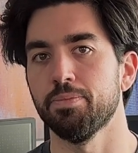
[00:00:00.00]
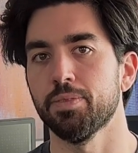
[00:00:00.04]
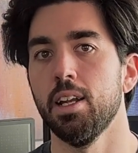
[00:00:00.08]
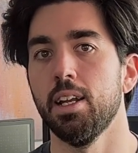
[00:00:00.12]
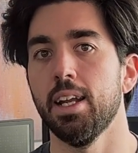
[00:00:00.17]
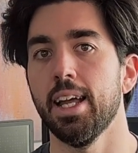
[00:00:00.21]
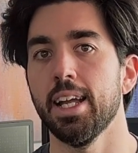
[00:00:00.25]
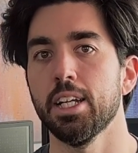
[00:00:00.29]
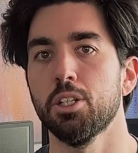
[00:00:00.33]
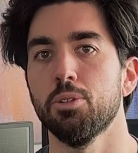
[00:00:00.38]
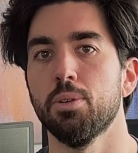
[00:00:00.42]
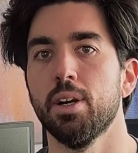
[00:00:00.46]

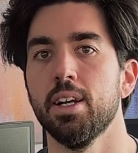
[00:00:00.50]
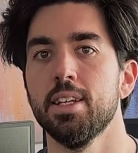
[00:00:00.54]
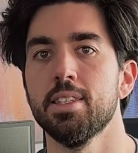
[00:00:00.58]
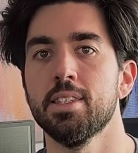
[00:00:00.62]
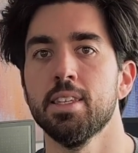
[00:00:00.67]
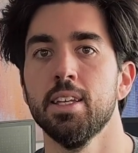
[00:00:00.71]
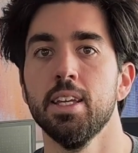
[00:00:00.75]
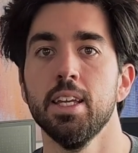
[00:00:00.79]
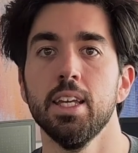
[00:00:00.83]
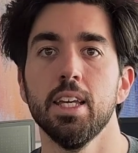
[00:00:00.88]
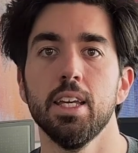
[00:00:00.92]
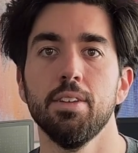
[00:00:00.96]
Likewise,
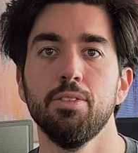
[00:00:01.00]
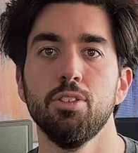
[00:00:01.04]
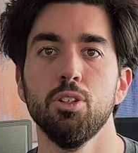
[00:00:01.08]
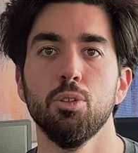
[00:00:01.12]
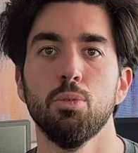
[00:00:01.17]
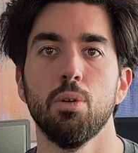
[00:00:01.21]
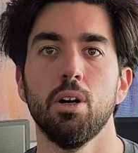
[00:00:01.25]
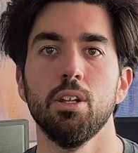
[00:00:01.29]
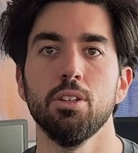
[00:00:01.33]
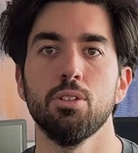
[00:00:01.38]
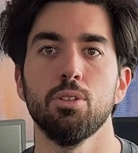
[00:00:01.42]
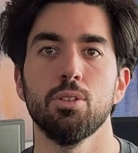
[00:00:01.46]
if you
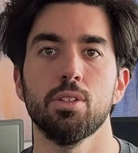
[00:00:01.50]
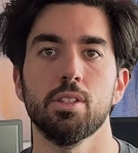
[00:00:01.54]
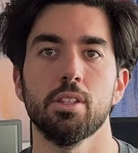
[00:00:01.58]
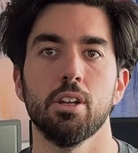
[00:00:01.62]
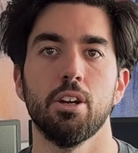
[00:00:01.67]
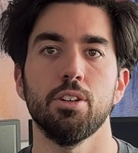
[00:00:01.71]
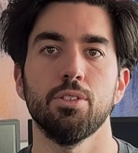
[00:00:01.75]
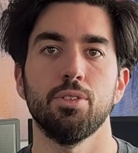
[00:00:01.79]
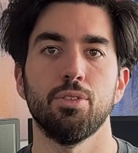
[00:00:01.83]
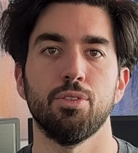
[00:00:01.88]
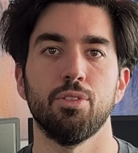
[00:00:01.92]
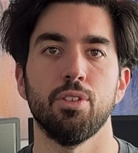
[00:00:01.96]
want to
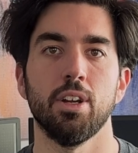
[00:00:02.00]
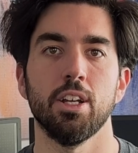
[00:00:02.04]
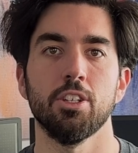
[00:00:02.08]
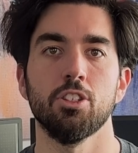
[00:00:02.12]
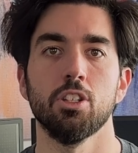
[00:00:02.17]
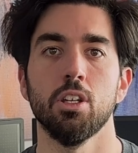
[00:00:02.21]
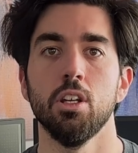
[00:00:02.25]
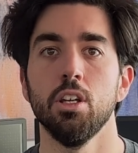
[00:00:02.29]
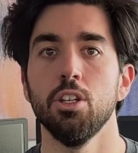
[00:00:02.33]
start fresh,